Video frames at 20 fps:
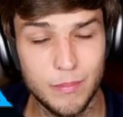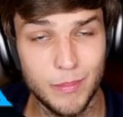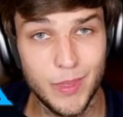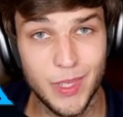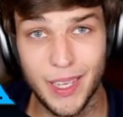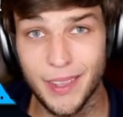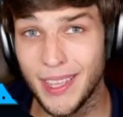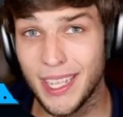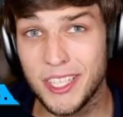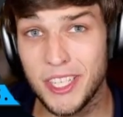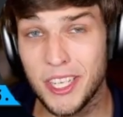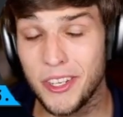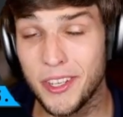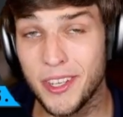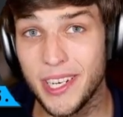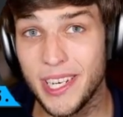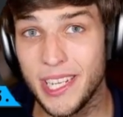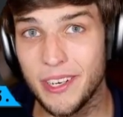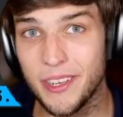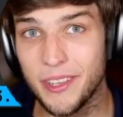And that's all you
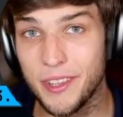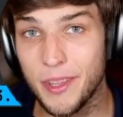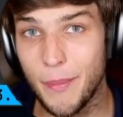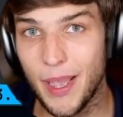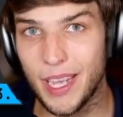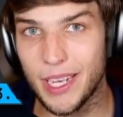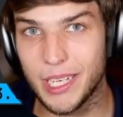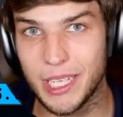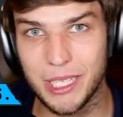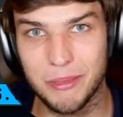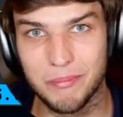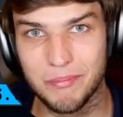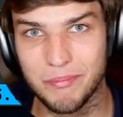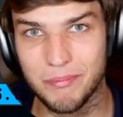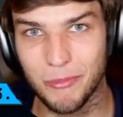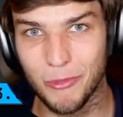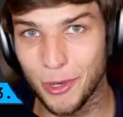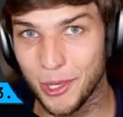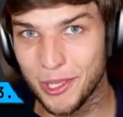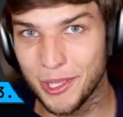need on the Mac,
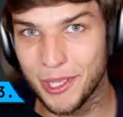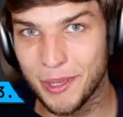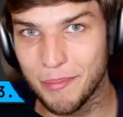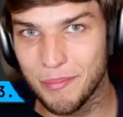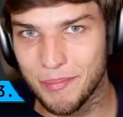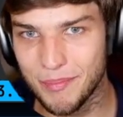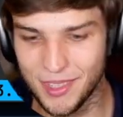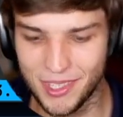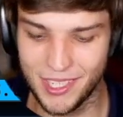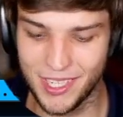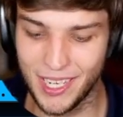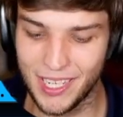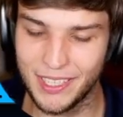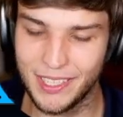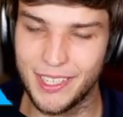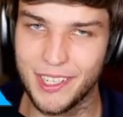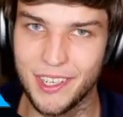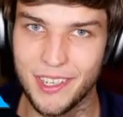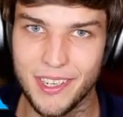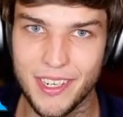really. The second
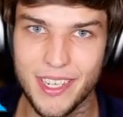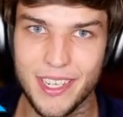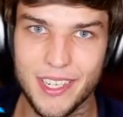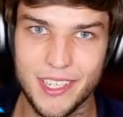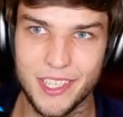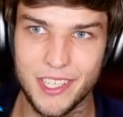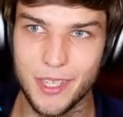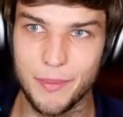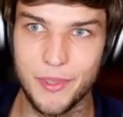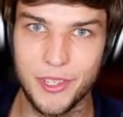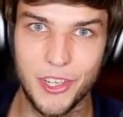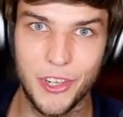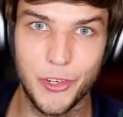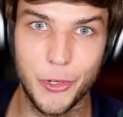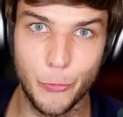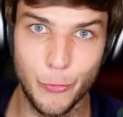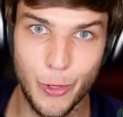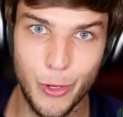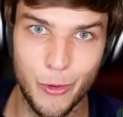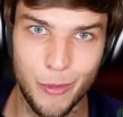thing you need is something on your
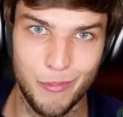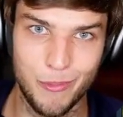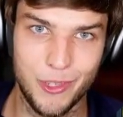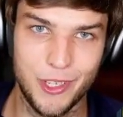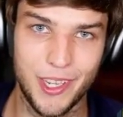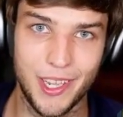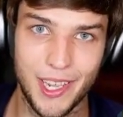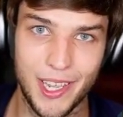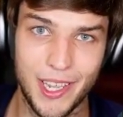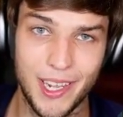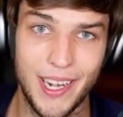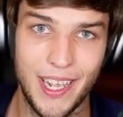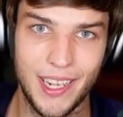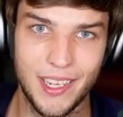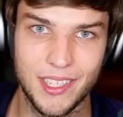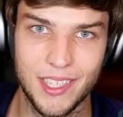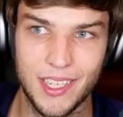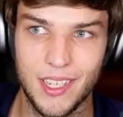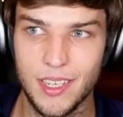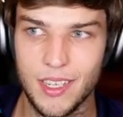phone so you can
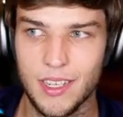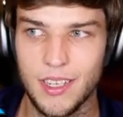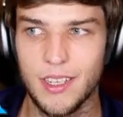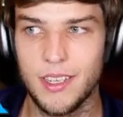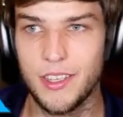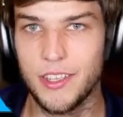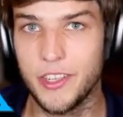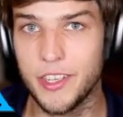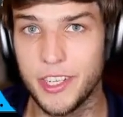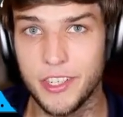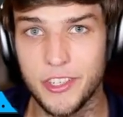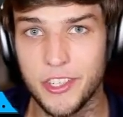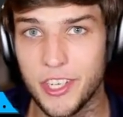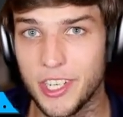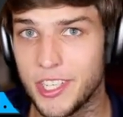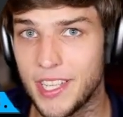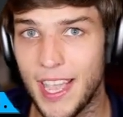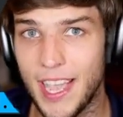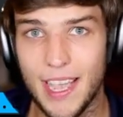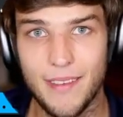connect. You can
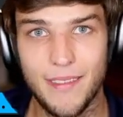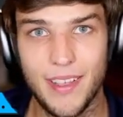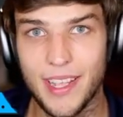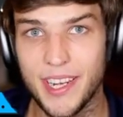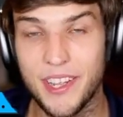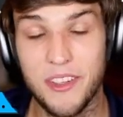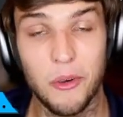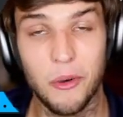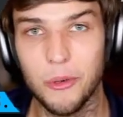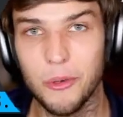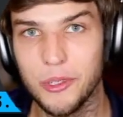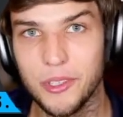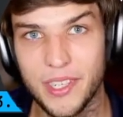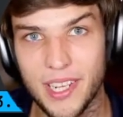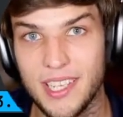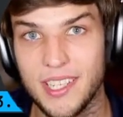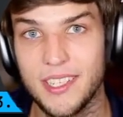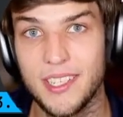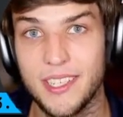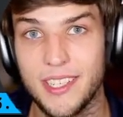just have any old
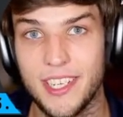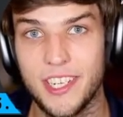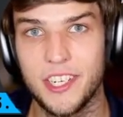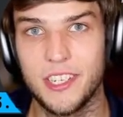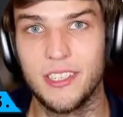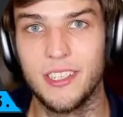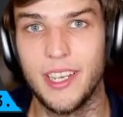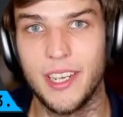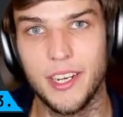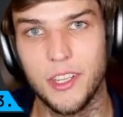SSH client.